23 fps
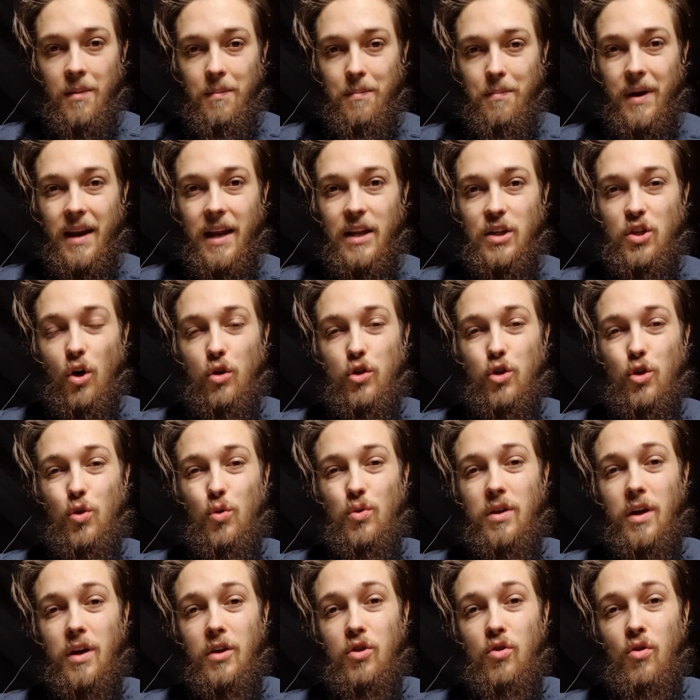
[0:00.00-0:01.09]
but it's also
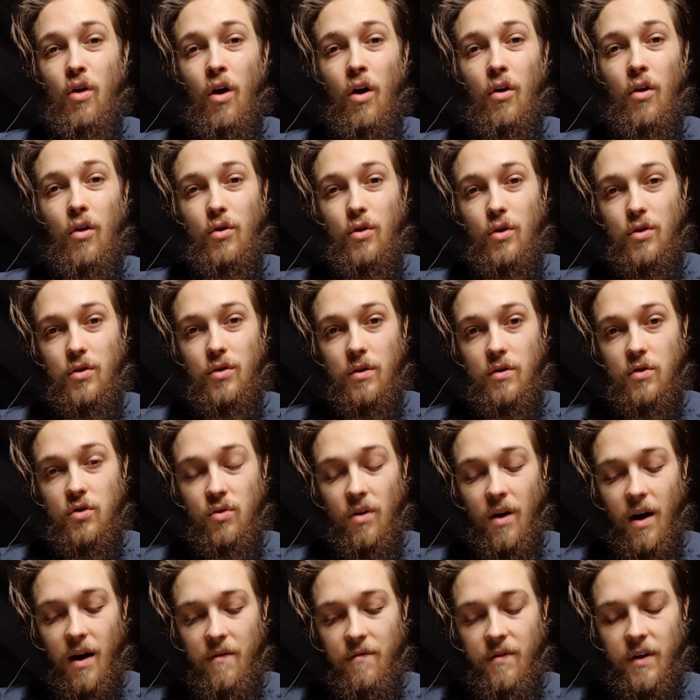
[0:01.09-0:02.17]
that you are not
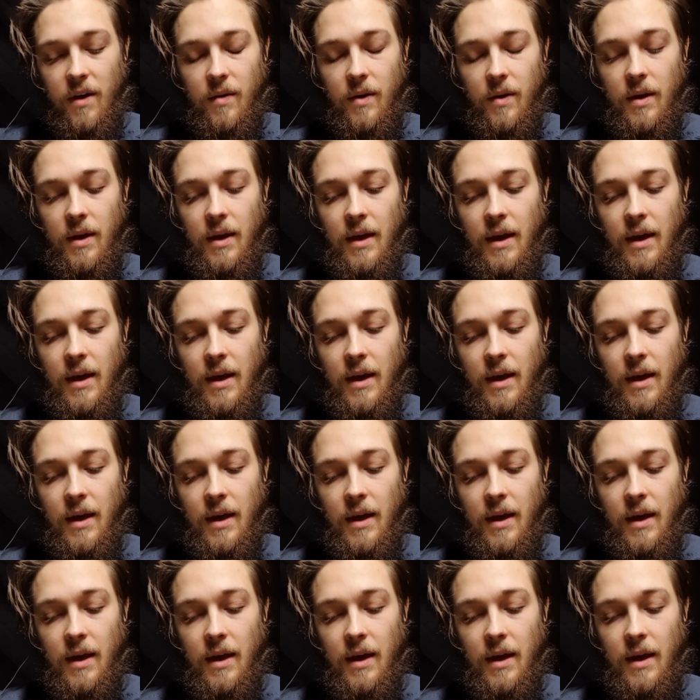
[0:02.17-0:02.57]
driving.